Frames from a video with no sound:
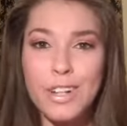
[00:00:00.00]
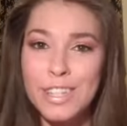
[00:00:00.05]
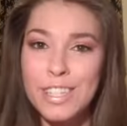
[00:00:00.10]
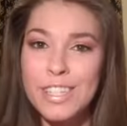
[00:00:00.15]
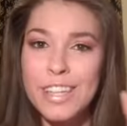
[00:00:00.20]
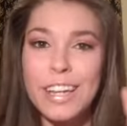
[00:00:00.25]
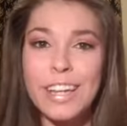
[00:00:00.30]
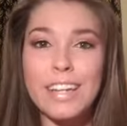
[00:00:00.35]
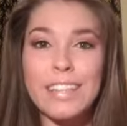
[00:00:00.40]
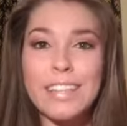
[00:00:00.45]

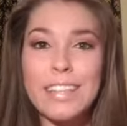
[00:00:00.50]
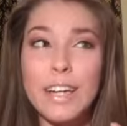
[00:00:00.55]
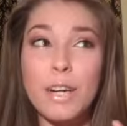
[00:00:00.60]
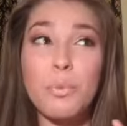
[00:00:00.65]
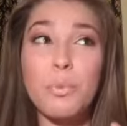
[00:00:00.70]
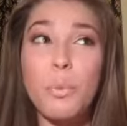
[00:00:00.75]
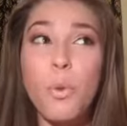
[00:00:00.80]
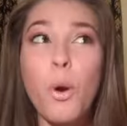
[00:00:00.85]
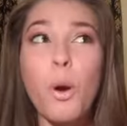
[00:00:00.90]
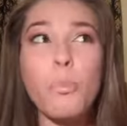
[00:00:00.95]
it's like it's like
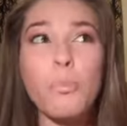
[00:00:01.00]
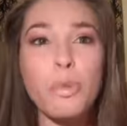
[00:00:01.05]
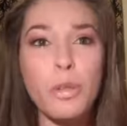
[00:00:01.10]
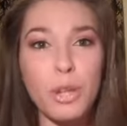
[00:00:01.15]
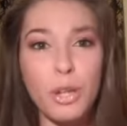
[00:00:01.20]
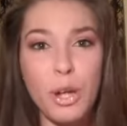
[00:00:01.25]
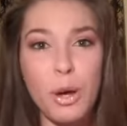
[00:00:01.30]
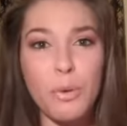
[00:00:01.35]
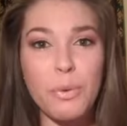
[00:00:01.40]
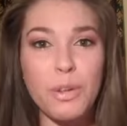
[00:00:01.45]
a warm
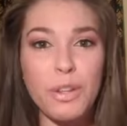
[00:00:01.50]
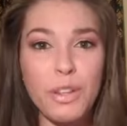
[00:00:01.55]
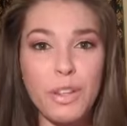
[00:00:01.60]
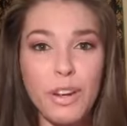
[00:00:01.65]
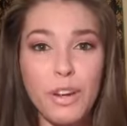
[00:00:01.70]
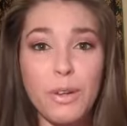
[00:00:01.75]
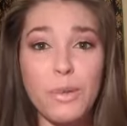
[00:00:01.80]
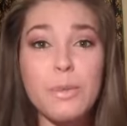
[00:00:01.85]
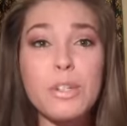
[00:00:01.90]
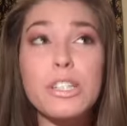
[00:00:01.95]
glowy
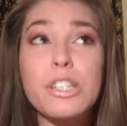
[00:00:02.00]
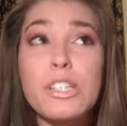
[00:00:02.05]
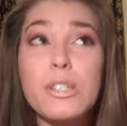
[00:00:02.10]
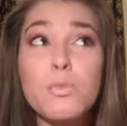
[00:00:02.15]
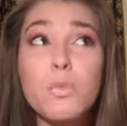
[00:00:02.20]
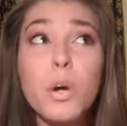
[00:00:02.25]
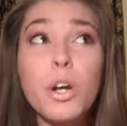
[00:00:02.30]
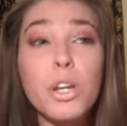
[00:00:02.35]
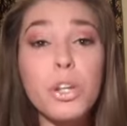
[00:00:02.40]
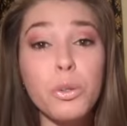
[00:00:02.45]
look, which
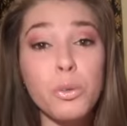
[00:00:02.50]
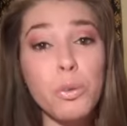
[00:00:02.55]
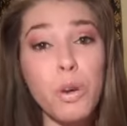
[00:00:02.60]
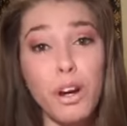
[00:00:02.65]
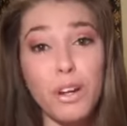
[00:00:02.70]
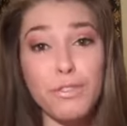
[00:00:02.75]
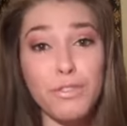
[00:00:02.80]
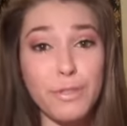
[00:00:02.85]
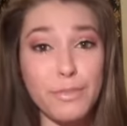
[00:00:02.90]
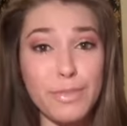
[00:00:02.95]
is what you
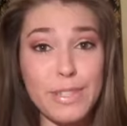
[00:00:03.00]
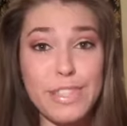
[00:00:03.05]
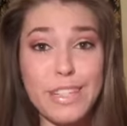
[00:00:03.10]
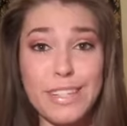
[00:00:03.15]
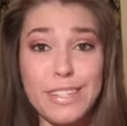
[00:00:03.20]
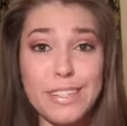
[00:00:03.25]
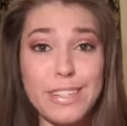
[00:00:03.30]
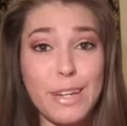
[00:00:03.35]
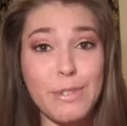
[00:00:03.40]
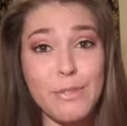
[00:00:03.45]
want from a
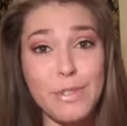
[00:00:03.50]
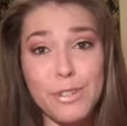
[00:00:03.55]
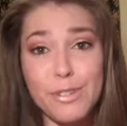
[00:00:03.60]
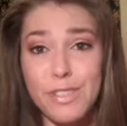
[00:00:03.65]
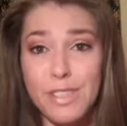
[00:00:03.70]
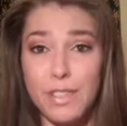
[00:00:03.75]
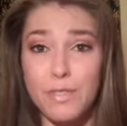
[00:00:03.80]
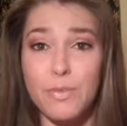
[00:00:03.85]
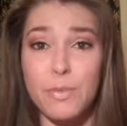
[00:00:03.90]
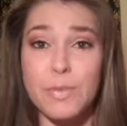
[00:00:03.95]
sunset, what you
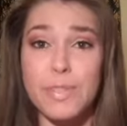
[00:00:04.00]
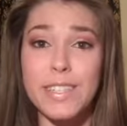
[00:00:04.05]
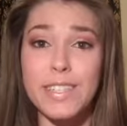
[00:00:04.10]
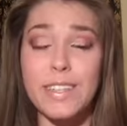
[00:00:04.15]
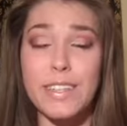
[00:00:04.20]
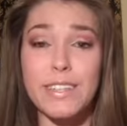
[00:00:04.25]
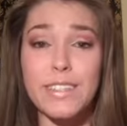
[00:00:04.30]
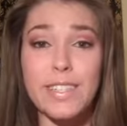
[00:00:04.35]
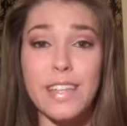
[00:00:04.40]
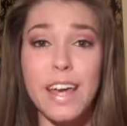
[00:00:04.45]
see from a
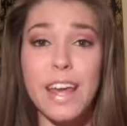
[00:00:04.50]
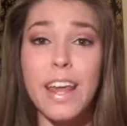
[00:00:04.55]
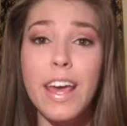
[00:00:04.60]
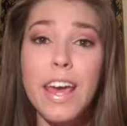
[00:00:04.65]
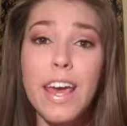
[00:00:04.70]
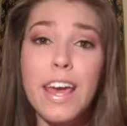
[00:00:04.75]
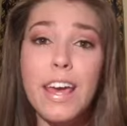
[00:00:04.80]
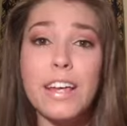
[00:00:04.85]
sunset